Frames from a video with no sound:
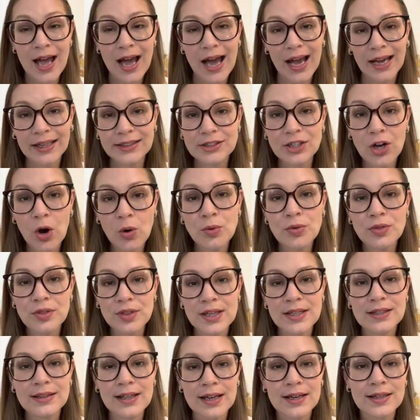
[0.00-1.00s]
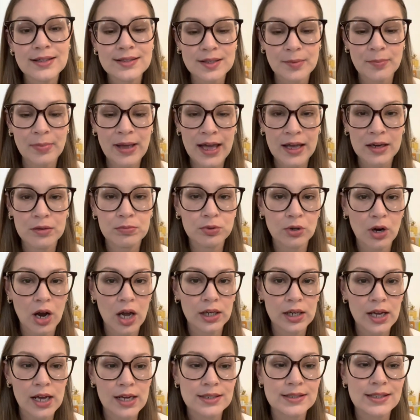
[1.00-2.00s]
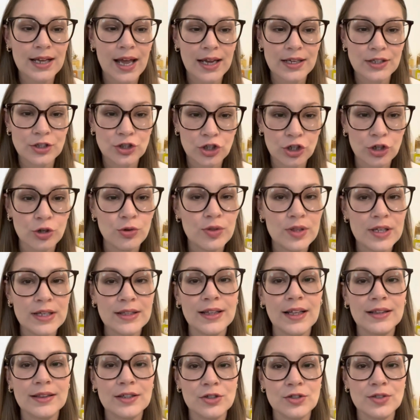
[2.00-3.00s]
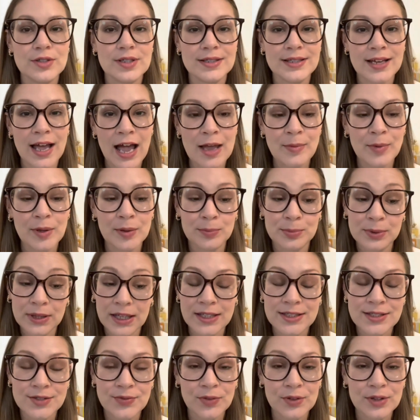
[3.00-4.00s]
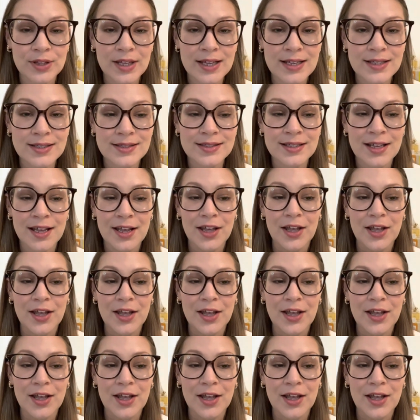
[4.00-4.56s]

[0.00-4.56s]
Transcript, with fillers: I don't think that it's a bad product. I do think that there's a time and place for this.